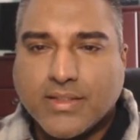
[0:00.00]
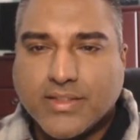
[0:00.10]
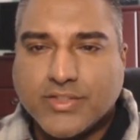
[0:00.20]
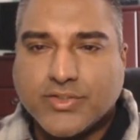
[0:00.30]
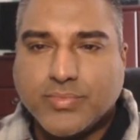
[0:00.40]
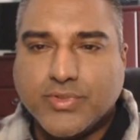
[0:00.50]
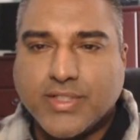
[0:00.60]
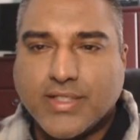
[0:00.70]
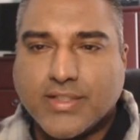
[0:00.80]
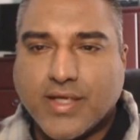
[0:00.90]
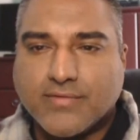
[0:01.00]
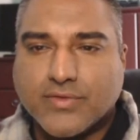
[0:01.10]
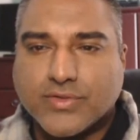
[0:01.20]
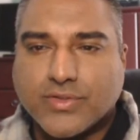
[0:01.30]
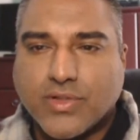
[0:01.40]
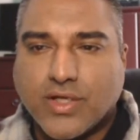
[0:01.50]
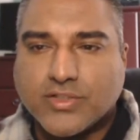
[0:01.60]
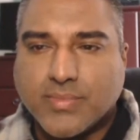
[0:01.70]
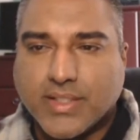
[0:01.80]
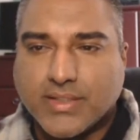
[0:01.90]
Distributed and diverse
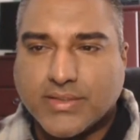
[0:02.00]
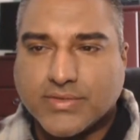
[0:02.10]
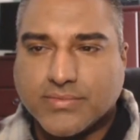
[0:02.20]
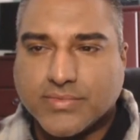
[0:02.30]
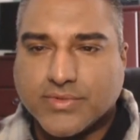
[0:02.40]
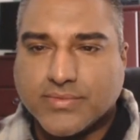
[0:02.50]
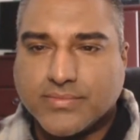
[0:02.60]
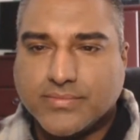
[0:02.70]
launch mechanisms.